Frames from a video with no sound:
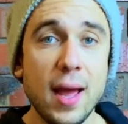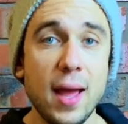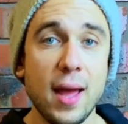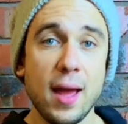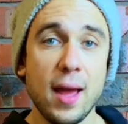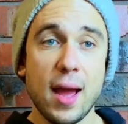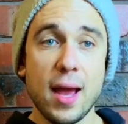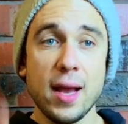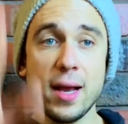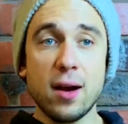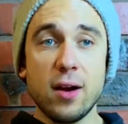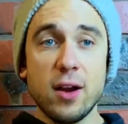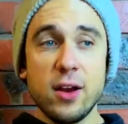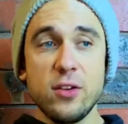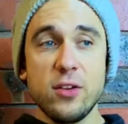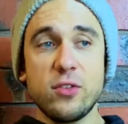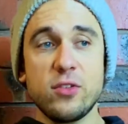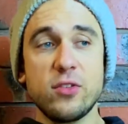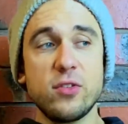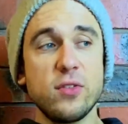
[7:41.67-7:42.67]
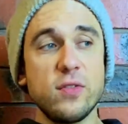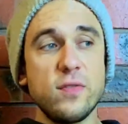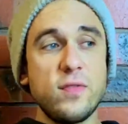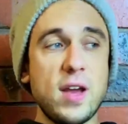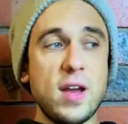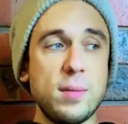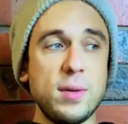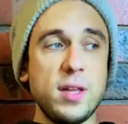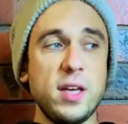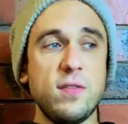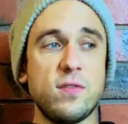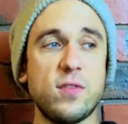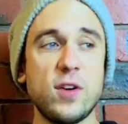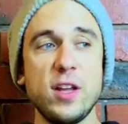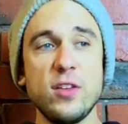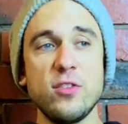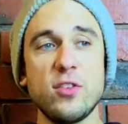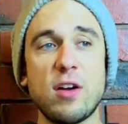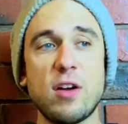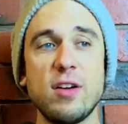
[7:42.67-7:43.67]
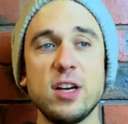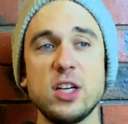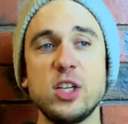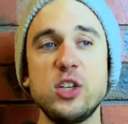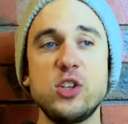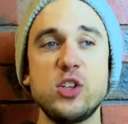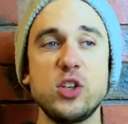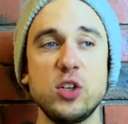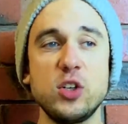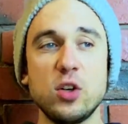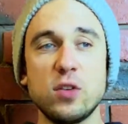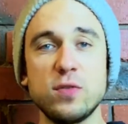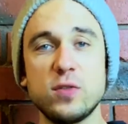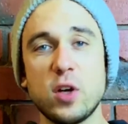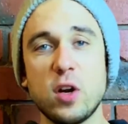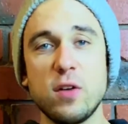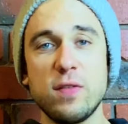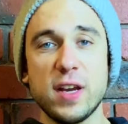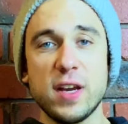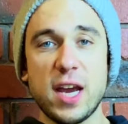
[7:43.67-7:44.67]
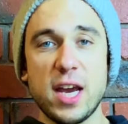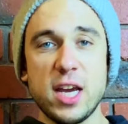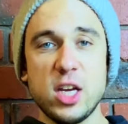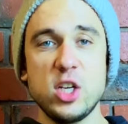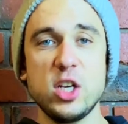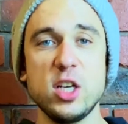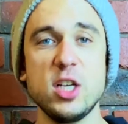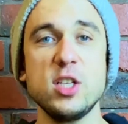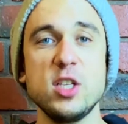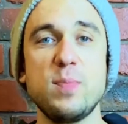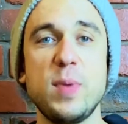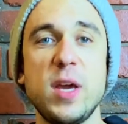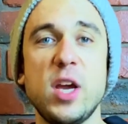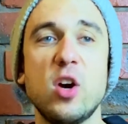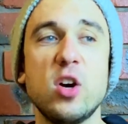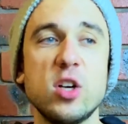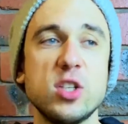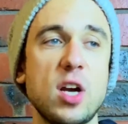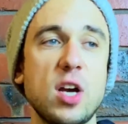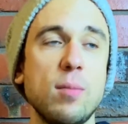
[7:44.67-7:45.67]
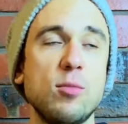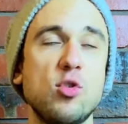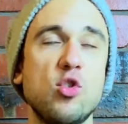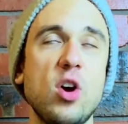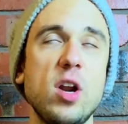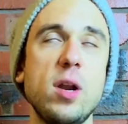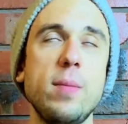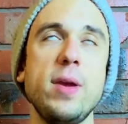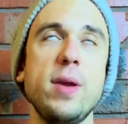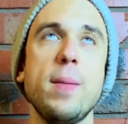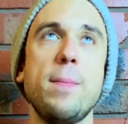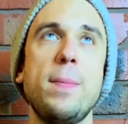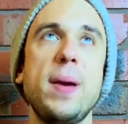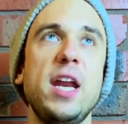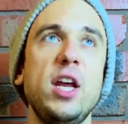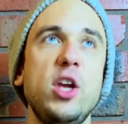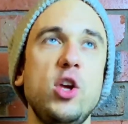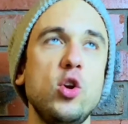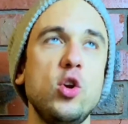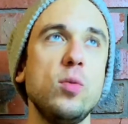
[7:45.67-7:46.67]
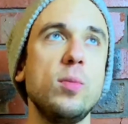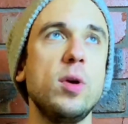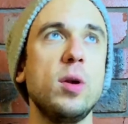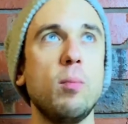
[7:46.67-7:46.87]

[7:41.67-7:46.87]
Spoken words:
hey guys, family, friends, I've actually turned off notifications because I'm trying to be a better human,